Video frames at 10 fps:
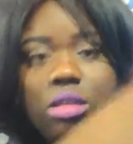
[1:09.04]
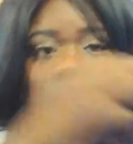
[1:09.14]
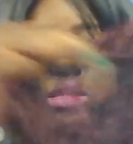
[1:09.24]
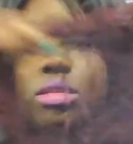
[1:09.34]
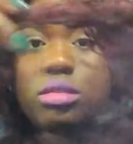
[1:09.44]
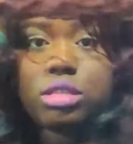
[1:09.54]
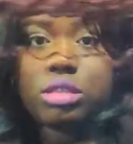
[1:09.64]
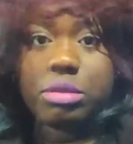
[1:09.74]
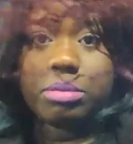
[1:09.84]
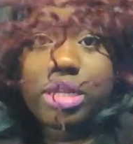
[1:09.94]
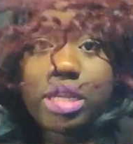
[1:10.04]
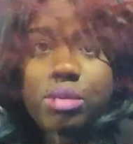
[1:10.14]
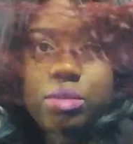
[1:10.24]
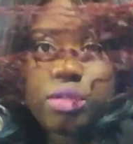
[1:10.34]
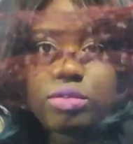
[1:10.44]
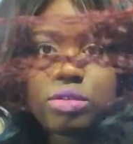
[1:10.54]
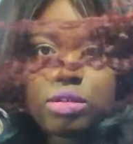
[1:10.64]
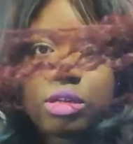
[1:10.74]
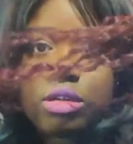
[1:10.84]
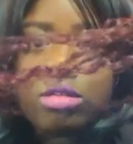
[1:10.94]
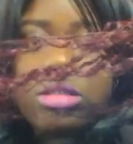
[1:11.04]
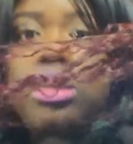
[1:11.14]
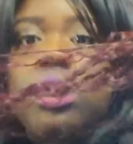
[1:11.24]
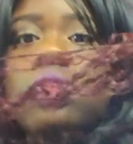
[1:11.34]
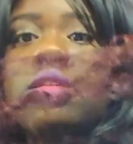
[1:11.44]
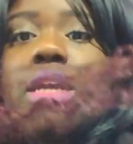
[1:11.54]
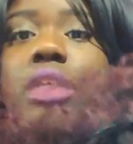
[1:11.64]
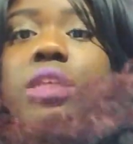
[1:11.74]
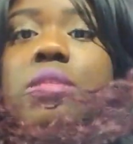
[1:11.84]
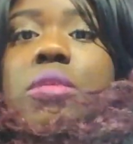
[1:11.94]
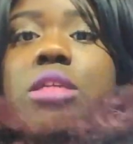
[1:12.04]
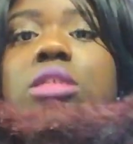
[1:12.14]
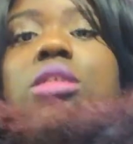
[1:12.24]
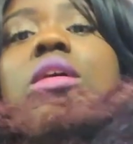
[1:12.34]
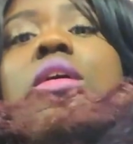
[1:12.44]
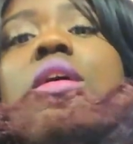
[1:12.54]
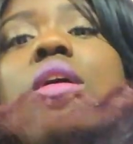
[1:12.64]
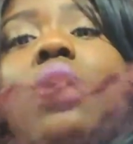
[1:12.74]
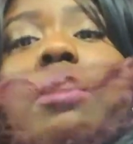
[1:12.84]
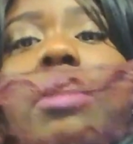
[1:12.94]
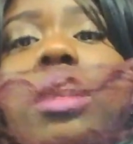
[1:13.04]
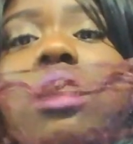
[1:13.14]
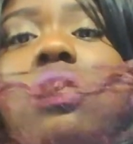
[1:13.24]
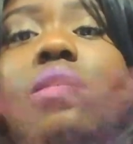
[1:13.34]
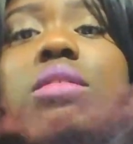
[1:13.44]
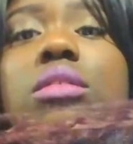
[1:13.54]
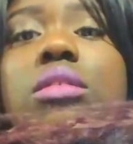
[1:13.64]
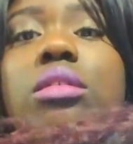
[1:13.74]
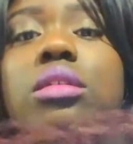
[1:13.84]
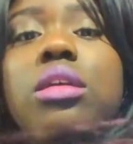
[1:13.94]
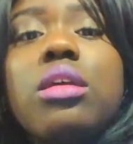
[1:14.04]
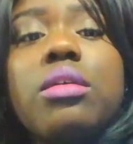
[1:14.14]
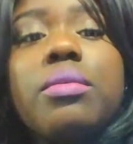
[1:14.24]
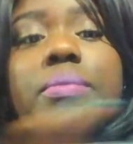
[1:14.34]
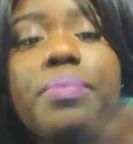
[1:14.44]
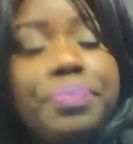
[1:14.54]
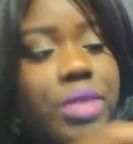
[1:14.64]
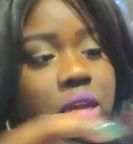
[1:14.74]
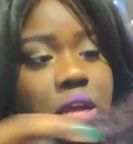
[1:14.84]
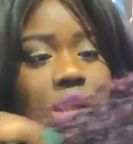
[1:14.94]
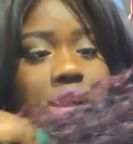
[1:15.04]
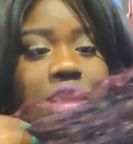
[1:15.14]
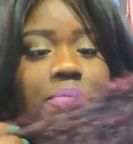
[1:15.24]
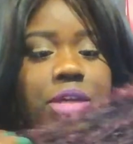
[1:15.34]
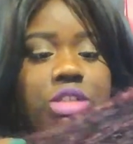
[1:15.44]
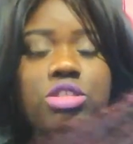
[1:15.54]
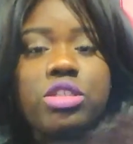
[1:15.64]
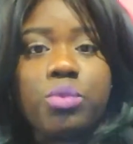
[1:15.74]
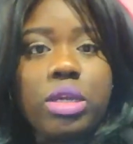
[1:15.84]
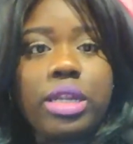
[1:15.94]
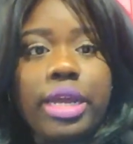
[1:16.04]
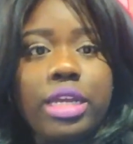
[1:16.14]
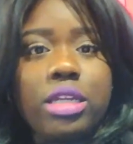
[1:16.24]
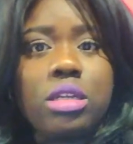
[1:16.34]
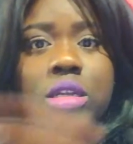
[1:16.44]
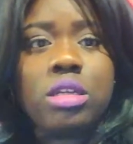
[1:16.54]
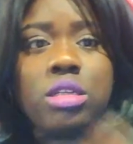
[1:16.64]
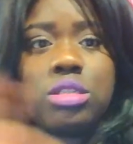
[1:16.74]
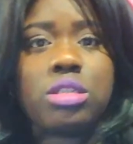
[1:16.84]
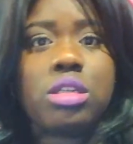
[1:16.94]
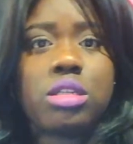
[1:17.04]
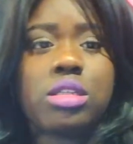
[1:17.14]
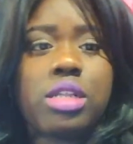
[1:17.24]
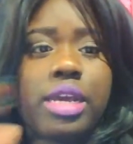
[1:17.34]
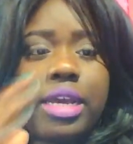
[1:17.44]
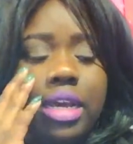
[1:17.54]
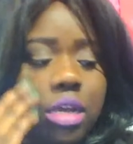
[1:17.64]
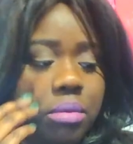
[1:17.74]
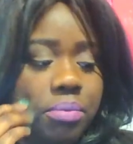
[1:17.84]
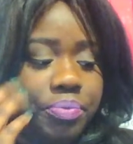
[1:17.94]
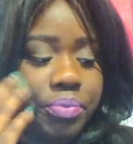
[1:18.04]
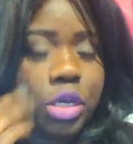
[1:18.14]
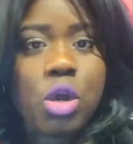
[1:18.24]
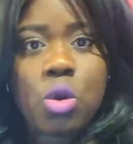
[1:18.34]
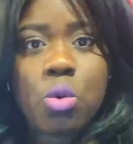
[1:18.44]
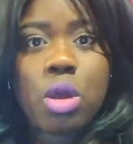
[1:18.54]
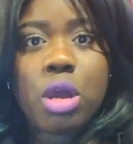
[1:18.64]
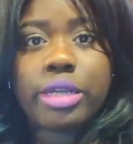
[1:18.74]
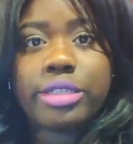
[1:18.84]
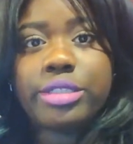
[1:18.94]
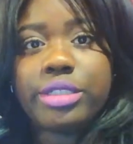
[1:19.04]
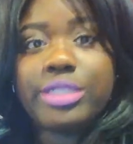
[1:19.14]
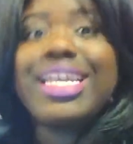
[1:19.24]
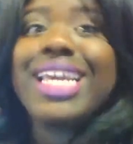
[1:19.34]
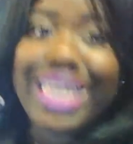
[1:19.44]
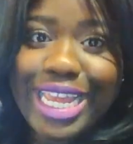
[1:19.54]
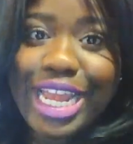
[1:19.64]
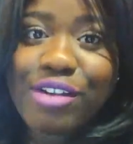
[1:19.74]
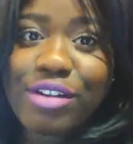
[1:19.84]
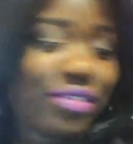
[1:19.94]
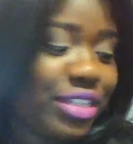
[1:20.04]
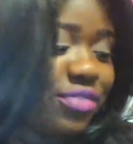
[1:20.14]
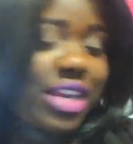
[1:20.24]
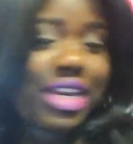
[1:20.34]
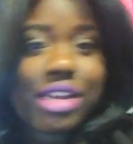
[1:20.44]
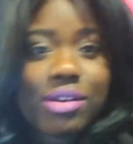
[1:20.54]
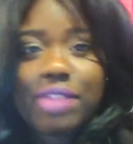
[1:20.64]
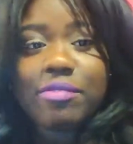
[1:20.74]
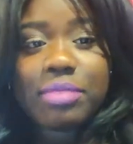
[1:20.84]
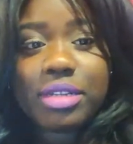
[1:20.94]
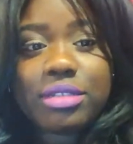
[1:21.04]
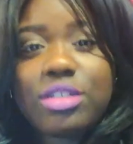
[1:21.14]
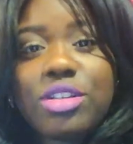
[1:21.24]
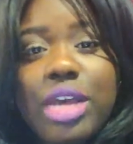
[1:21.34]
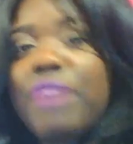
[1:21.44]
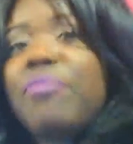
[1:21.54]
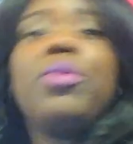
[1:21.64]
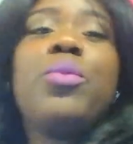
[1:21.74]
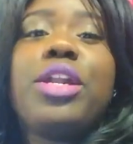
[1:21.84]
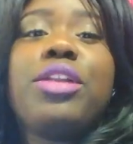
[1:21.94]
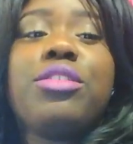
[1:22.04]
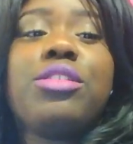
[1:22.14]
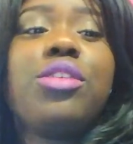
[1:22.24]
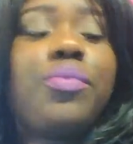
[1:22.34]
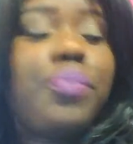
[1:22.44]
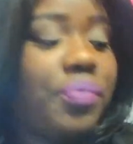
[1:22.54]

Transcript: And she's been played with, so the curls are not intact as much. But, yeah. I have pictures of what, like, she looks like um co-washed and taken care of because right now I haven't been you know I haven't been wearing her so